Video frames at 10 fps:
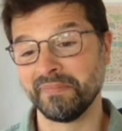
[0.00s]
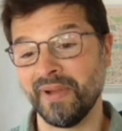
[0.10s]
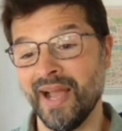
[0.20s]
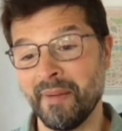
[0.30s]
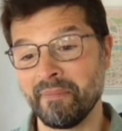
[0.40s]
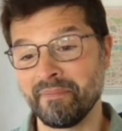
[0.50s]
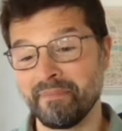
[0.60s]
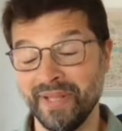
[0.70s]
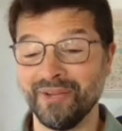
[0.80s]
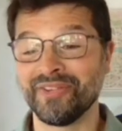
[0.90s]
at
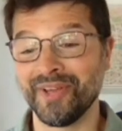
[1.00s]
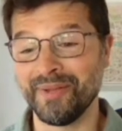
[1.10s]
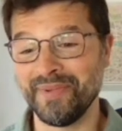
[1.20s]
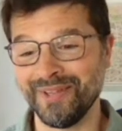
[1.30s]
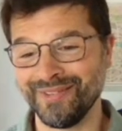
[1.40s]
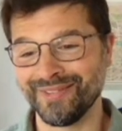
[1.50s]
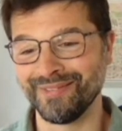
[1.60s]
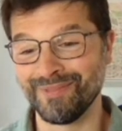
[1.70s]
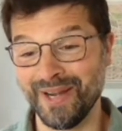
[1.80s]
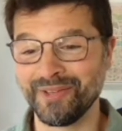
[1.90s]
build time is
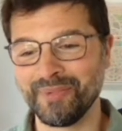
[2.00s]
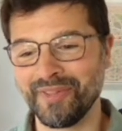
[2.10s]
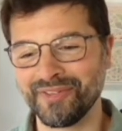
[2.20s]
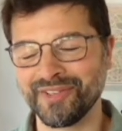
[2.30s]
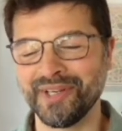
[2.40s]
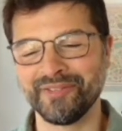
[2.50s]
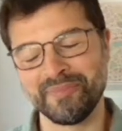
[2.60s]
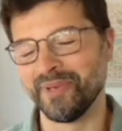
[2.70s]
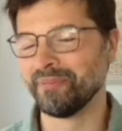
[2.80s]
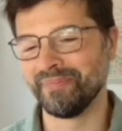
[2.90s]
rendered with the server.
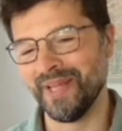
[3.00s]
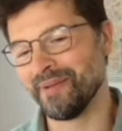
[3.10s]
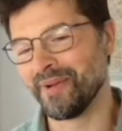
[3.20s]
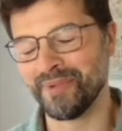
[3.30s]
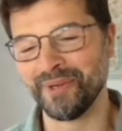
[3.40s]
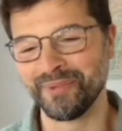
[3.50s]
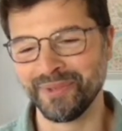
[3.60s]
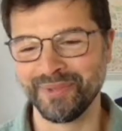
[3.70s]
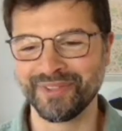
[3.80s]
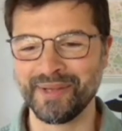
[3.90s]
But anyway,
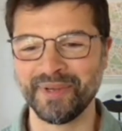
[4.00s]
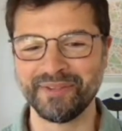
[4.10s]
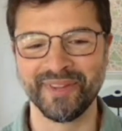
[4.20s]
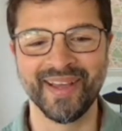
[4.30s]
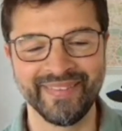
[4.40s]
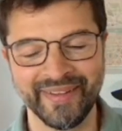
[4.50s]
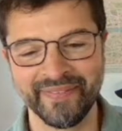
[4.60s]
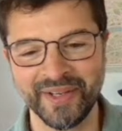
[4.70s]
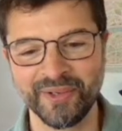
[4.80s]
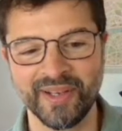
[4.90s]
we'll skip over
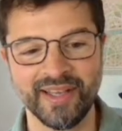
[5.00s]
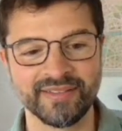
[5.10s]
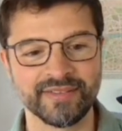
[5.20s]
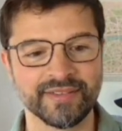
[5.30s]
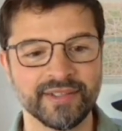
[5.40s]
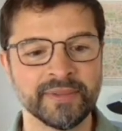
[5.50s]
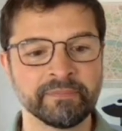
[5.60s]
that. They call it SSR.